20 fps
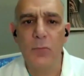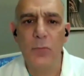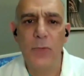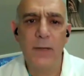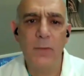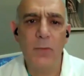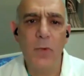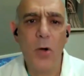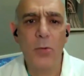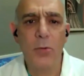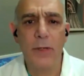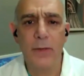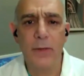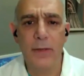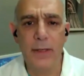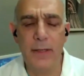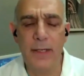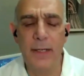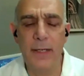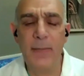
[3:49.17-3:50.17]
we won't
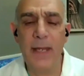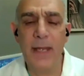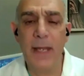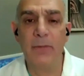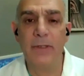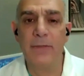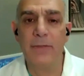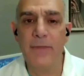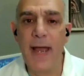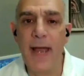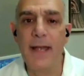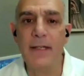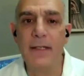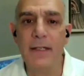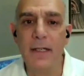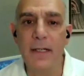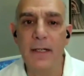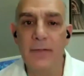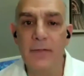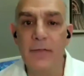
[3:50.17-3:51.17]
be able to find
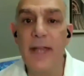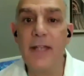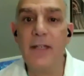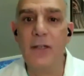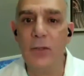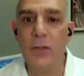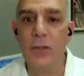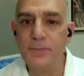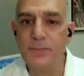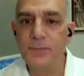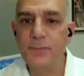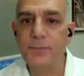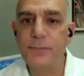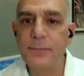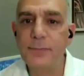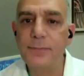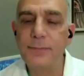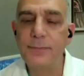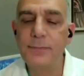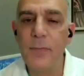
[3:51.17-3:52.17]
a venue.
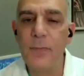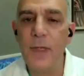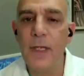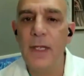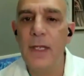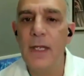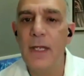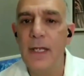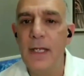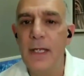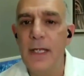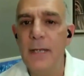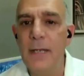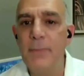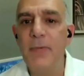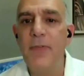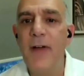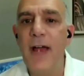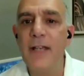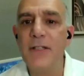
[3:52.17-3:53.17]

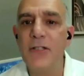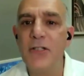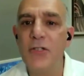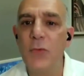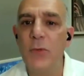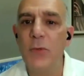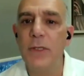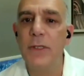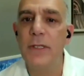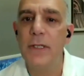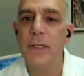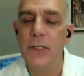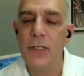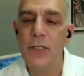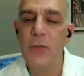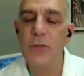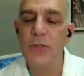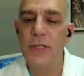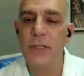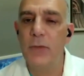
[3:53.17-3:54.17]
Improvisers will
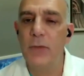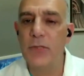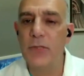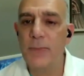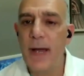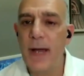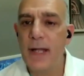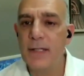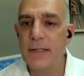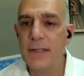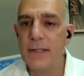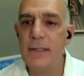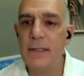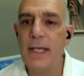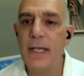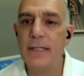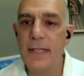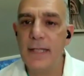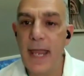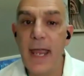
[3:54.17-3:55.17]
use the response
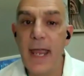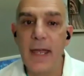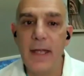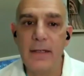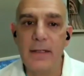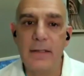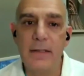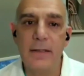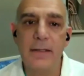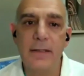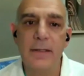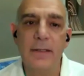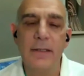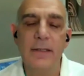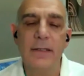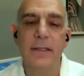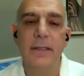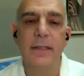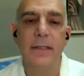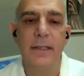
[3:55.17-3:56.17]
yes and
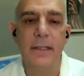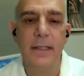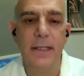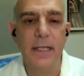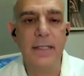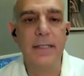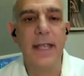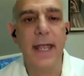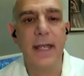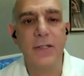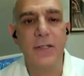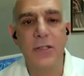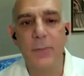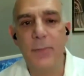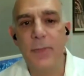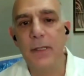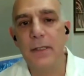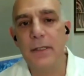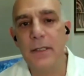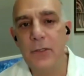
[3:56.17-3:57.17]
to
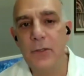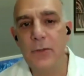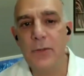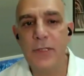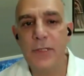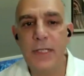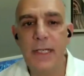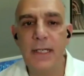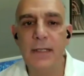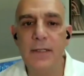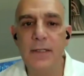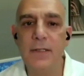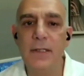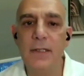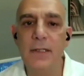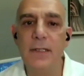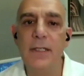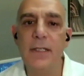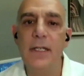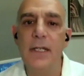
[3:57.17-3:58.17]
build a new scene,
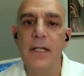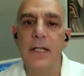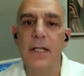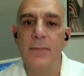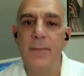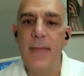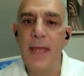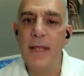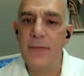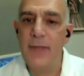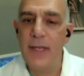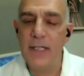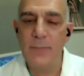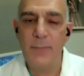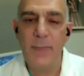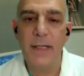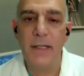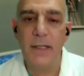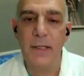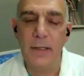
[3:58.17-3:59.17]
to make things
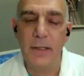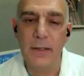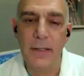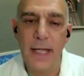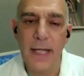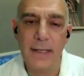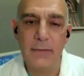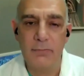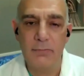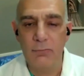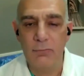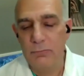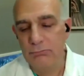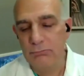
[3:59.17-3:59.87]
bigger, like